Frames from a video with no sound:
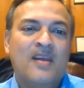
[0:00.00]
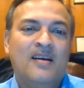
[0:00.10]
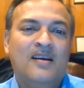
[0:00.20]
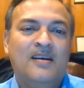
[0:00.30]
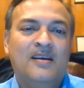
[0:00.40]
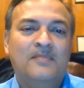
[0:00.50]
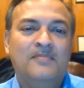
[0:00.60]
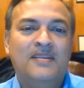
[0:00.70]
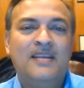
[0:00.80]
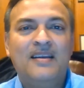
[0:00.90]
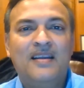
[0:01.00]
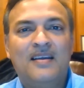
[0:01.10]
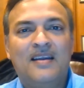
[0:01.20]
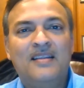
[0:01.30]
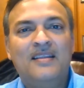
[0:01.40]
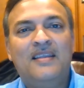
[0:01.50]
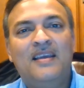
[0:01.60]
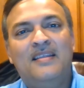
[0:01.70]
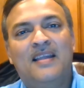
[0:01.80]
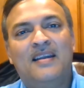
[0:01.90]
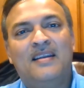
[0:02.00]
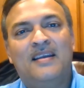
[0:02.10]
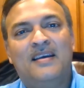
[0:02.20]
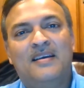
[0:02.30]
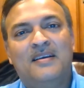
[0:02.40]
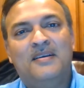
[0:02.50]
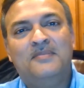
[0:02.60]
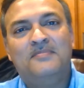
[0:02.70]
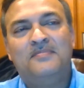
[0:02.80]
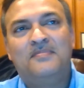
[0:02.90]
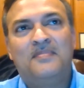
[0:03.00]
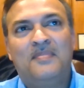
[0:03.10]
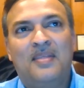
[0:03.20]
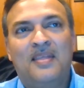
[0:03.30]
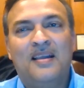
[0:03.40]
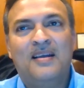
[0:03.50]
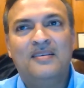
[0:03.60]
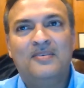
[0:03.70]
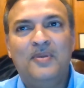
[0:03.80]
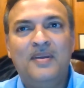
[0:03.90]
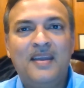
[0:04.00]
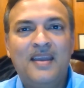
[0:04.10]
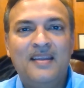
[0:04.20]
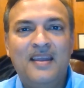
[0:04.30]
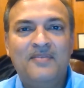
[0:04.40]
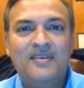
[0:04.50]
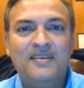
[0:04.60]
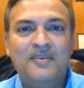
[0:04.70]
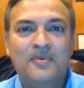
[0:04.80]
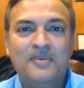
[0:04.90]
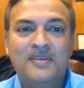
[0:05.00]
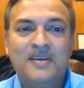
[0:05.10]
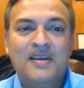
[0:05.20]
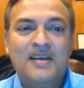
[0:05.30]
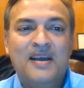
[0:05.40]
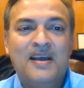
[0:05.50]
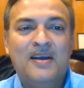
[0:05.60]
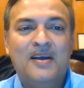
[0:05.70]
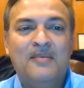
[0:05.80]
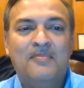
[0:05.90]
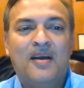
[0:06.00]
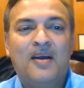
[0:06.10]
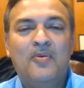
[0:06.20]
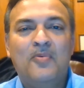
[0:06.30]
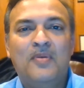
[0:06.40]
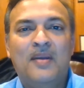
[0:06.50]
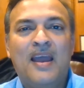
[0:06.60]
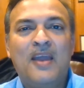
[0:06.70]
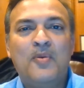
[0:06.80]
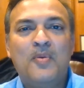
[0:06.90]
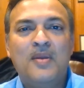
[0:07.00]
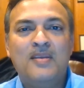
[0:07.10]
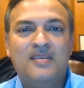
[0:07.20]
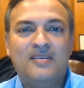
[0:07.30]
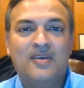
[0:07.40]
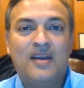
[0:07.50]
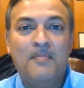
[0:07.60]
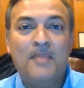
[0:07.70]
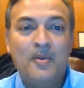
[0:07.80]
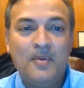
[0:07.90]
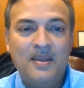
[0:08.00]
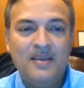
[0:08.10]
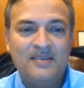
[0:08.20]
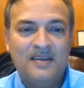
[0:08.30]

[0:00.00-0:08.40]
And then another thing that to indicate the infancy was how language has got ambiguities.